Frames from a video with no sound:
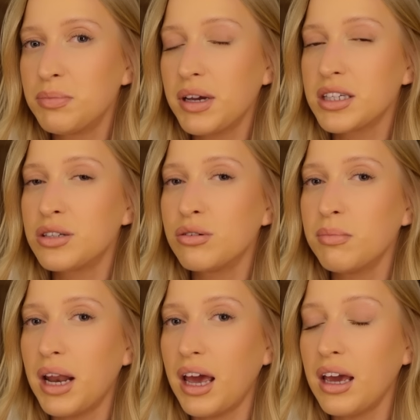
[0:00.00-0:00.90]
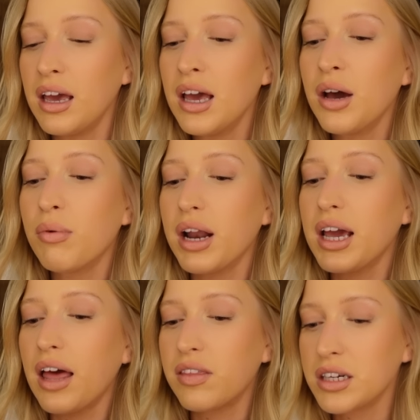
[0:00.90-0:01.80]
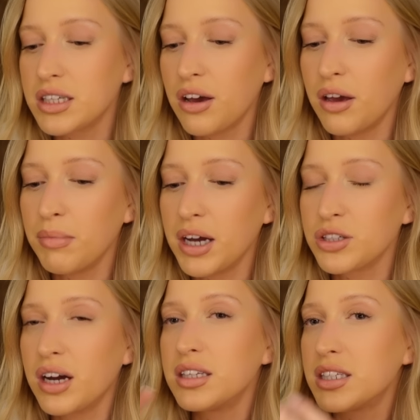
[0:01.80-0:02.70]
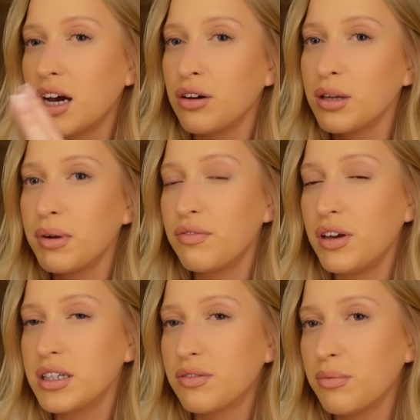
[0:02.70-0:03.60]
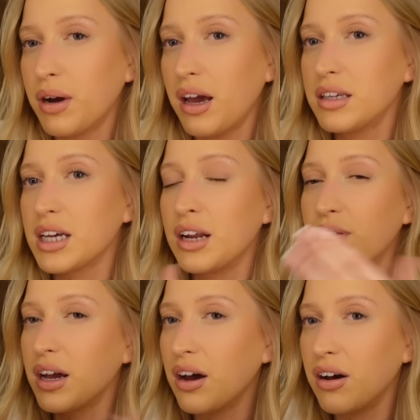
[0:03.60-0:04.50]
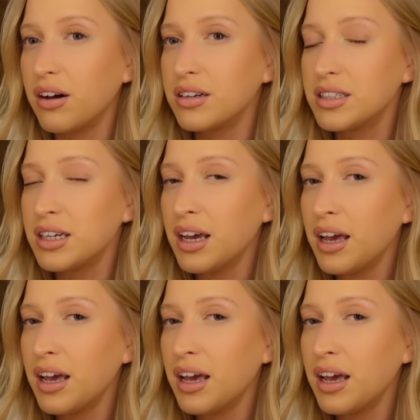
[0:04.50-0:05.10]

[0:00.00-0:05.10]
because normally when I get things home I try and style them in a few different ways, and if I can't